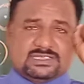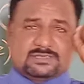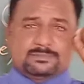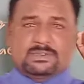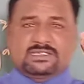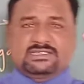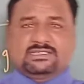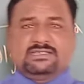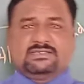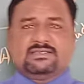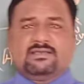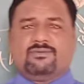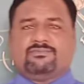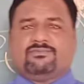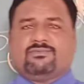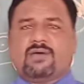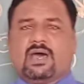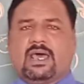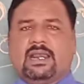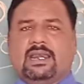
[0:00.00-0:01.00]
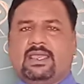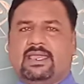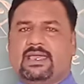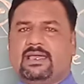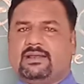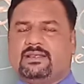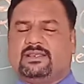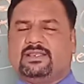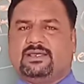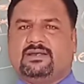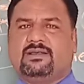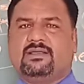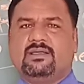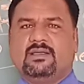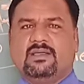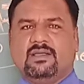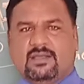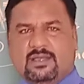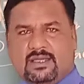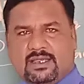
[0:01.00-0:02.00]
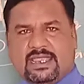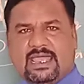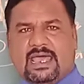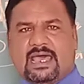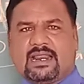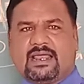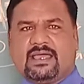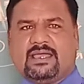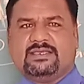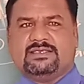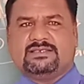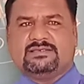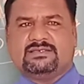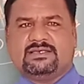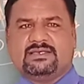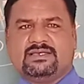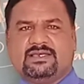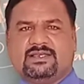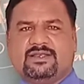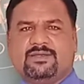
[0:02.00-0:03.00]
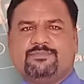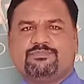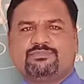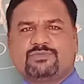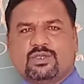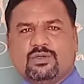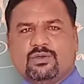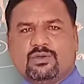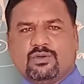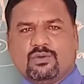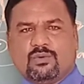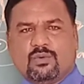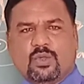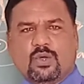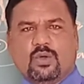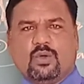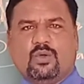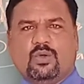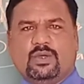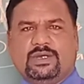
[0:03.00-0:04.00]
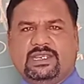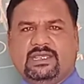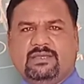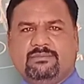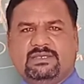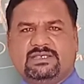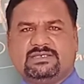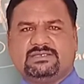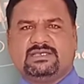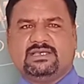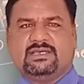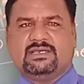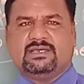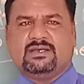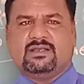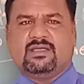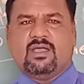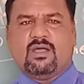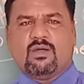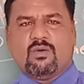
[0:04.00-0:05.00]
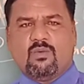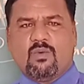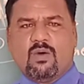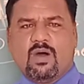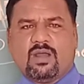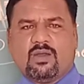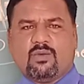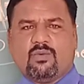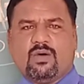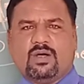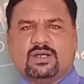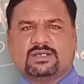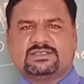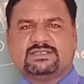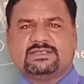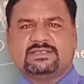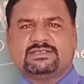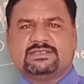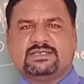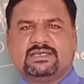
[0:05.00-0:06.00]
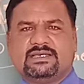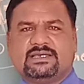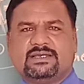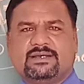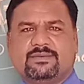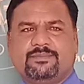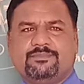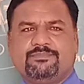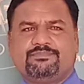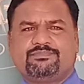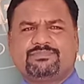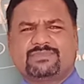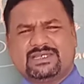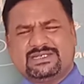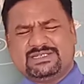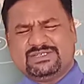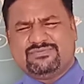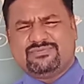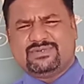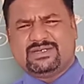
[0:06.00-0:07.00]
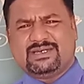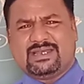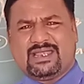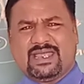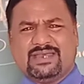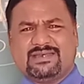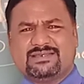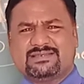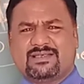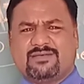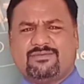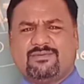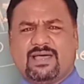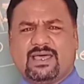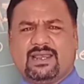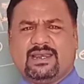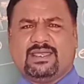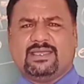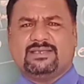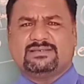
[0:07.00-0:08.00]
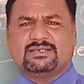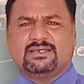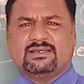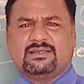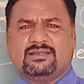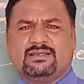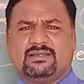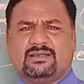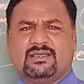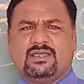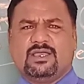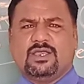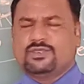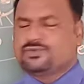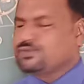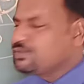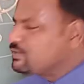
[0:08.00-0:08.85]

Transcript: species of algae are there. Cara is there, Udogonium is there, Wallox is there, different kinds of algae are there. So